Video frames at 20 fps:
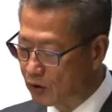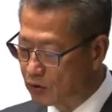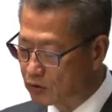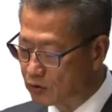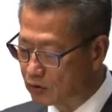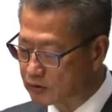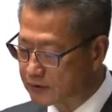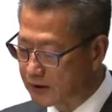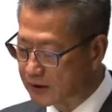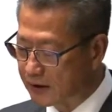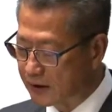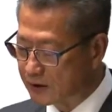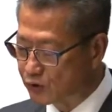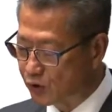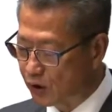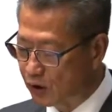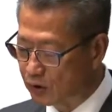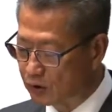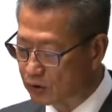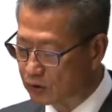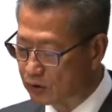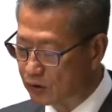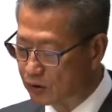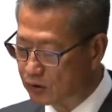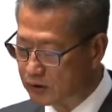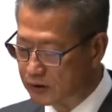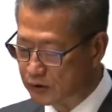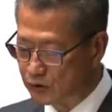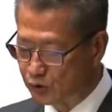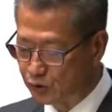that there will be an
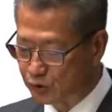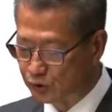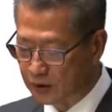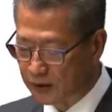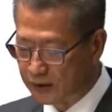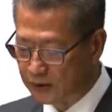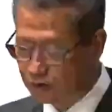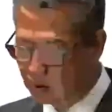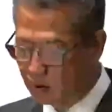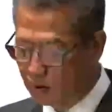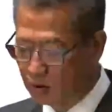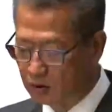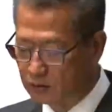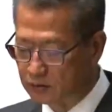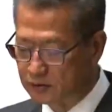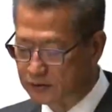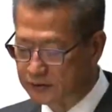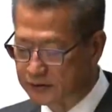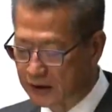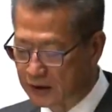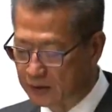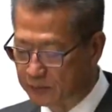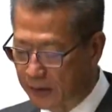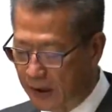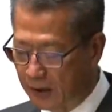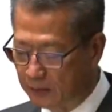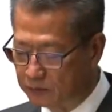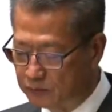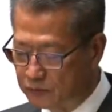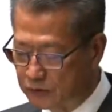increasingly keen regional demand
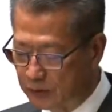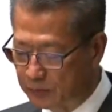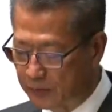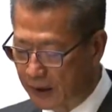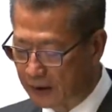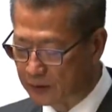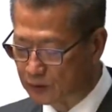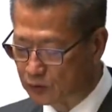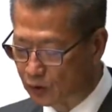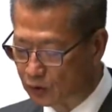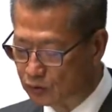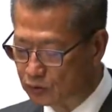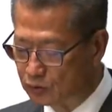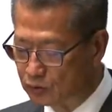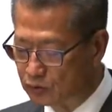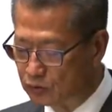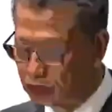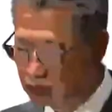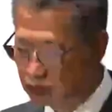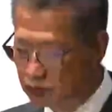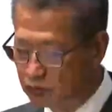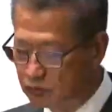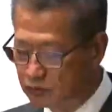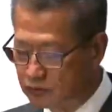for air cargo services